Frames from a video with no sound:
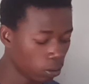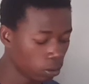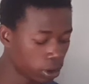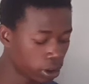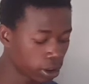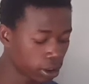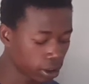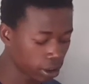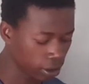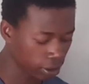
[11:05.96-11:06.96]
which is
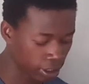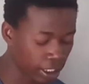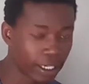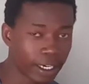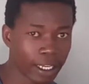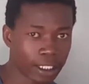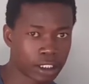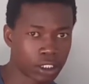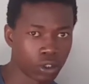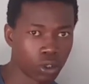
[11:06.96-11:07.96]
the
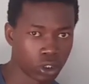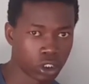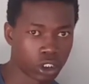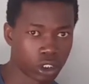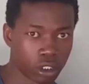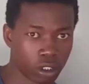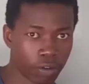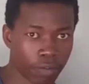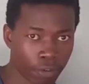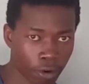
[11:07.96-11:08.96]
next note
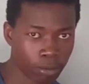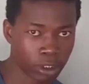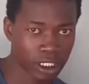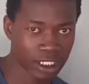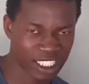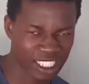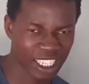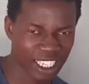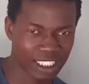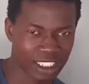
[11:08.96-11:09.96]
from just
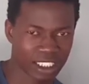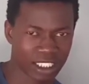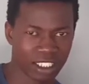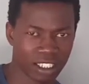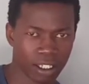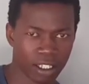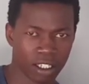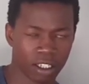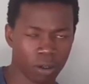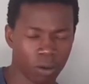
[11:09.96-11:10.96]
that
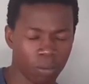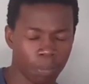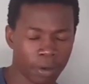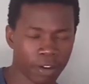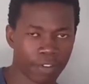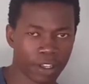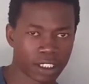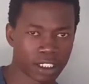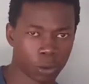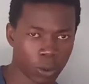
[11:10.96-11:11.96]

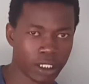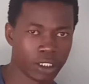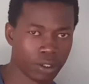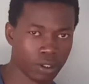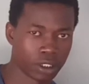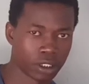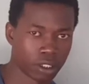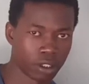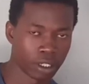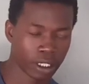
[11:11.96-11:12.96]
previous white note,
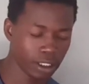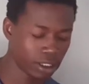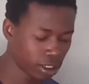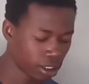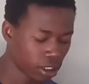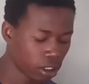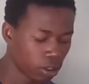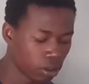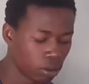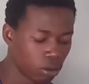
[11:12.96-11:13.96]
alright?
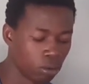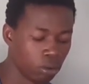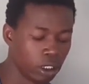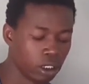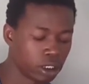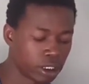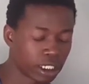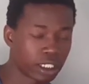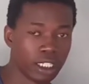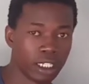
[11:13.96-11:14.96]
We'll
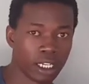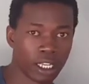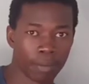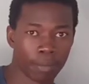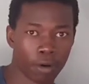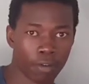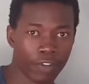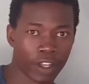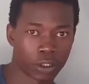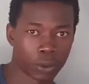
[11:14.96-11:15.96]
take the name of
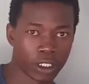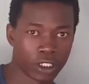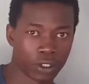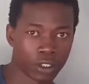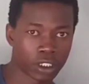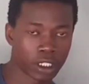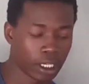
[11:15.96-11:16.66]
that white note,